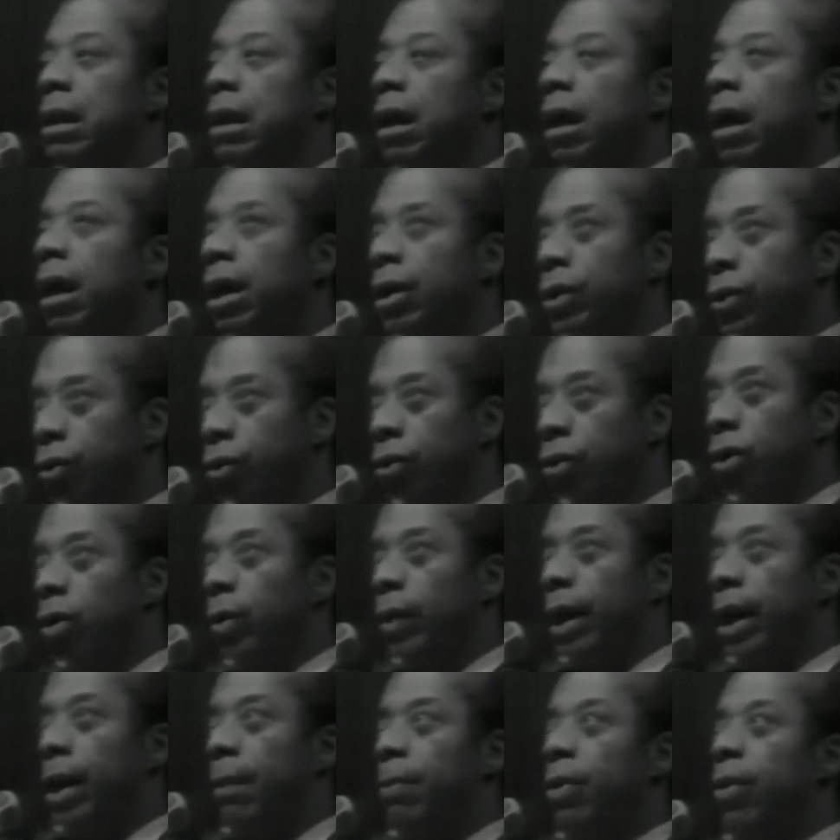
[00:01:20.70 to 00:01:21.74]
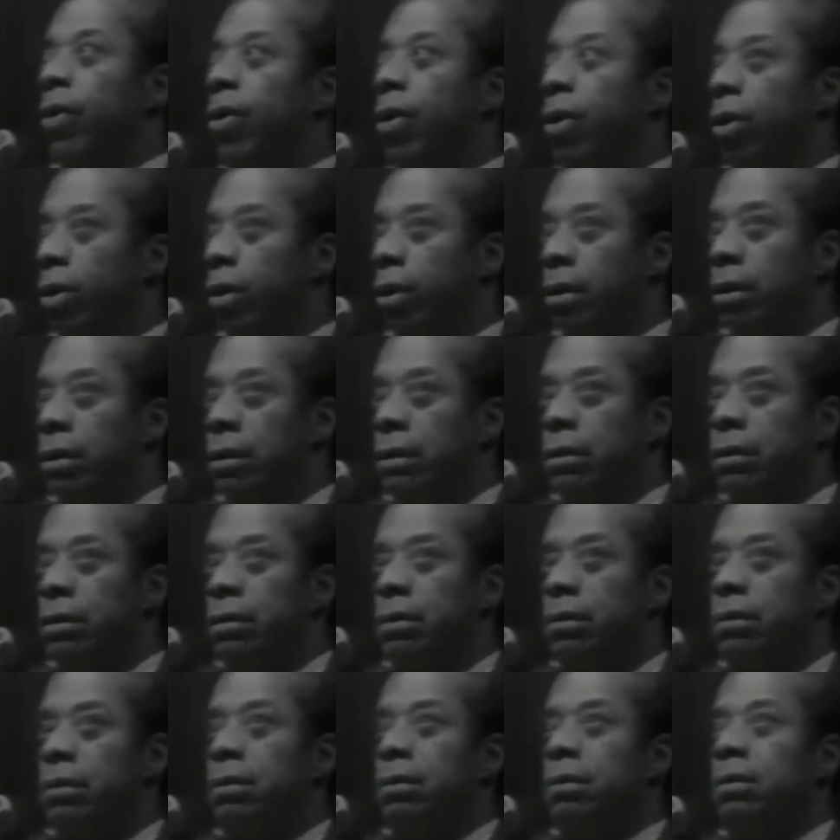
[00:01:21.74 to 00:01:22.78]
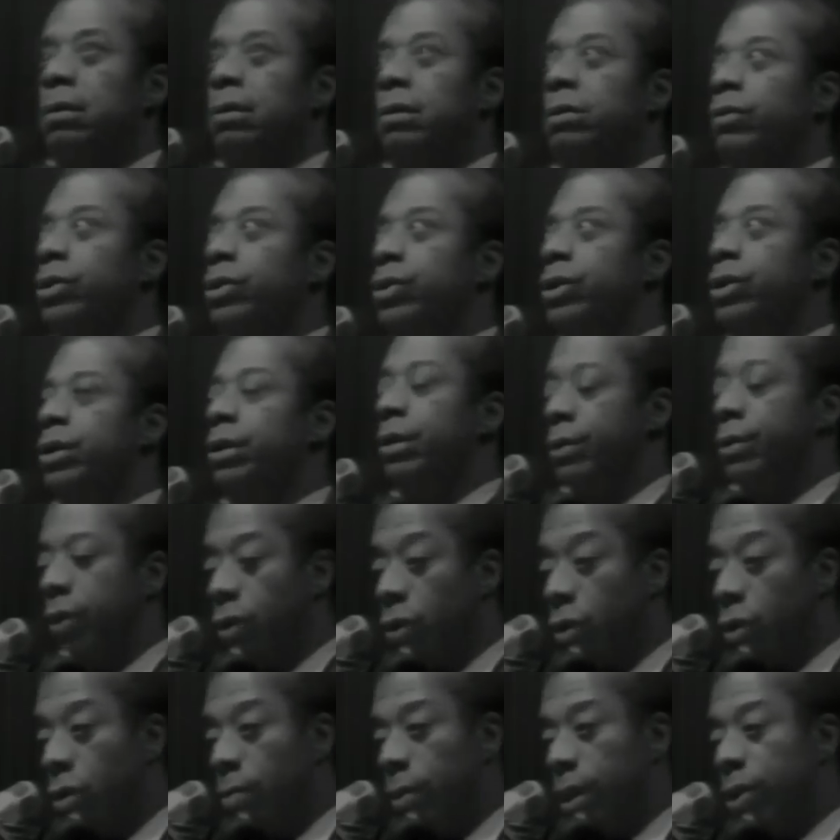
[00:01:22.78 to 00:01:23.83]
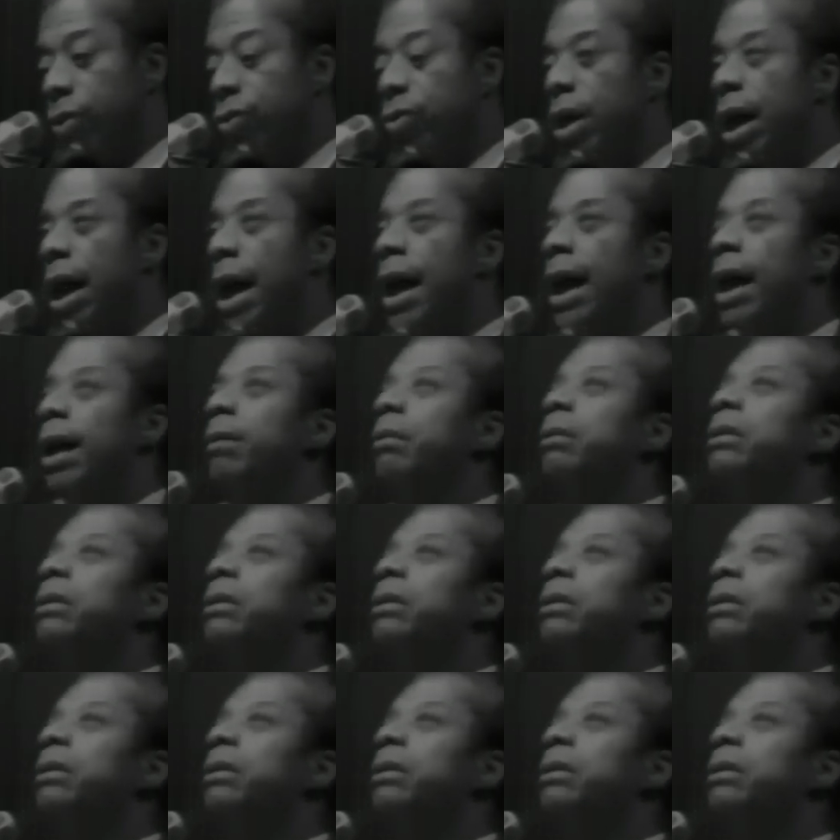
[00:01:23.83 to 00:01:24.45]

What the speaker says: "I threw away a pearl richer than all my tribe."